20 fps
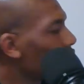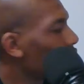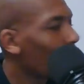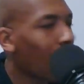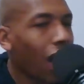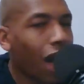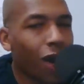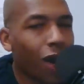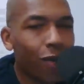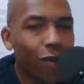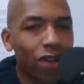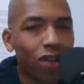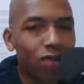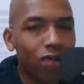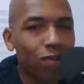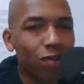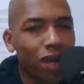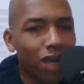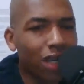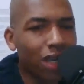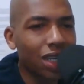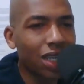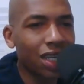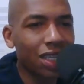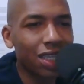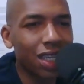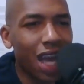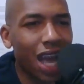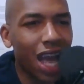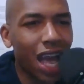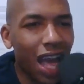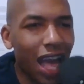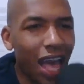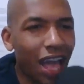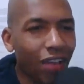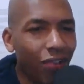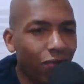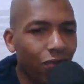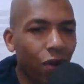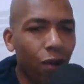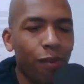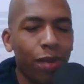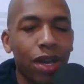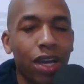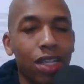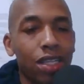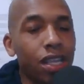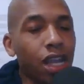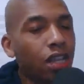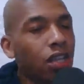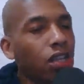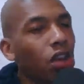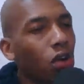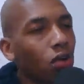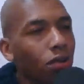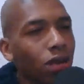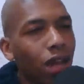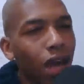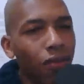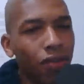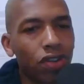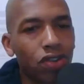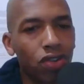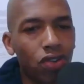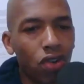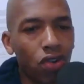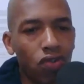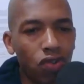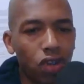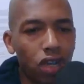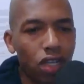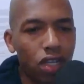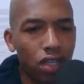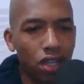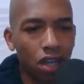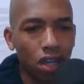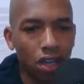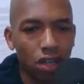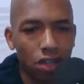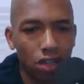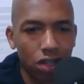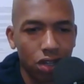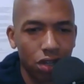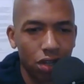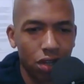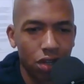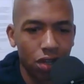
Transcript: know how much money this guy asked for because they don't never do the research.